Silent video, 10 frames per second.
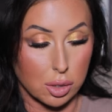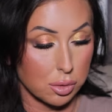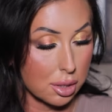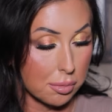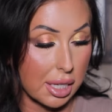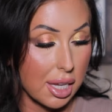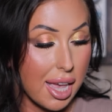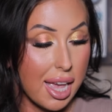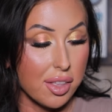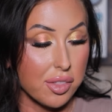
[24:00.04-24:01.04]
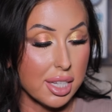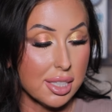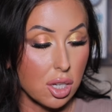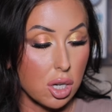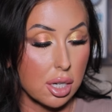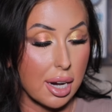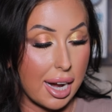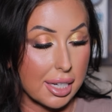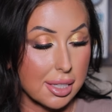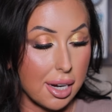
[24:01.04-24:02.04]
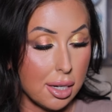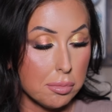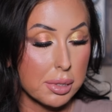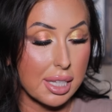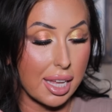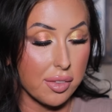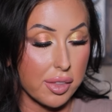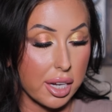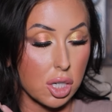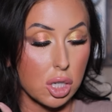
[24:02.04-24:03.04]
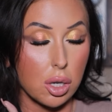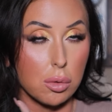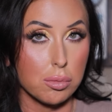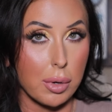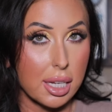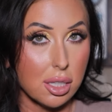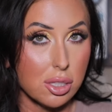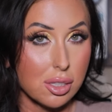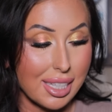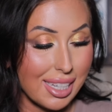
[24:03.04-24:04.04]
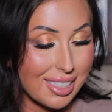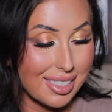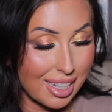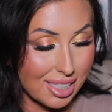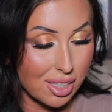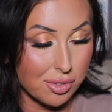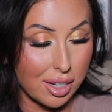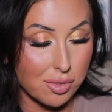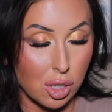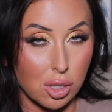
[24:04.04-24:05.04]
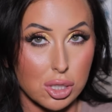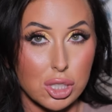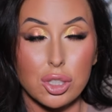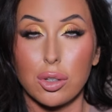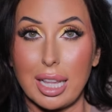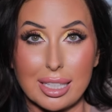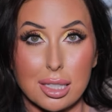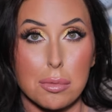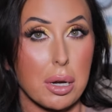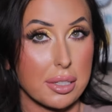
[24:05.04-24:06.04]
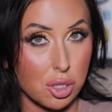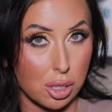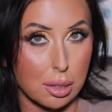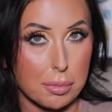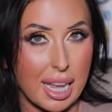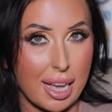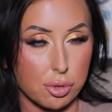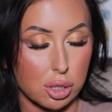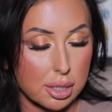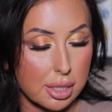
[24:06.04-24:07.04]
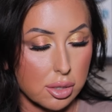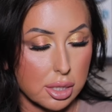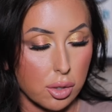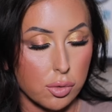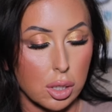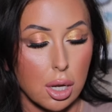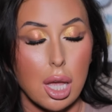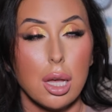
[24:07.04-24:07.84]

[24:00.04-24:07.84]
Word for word: those to me. These are high tops, and they're regularly ninety-five dollars, or that's the price they're gonna be after the sale is over,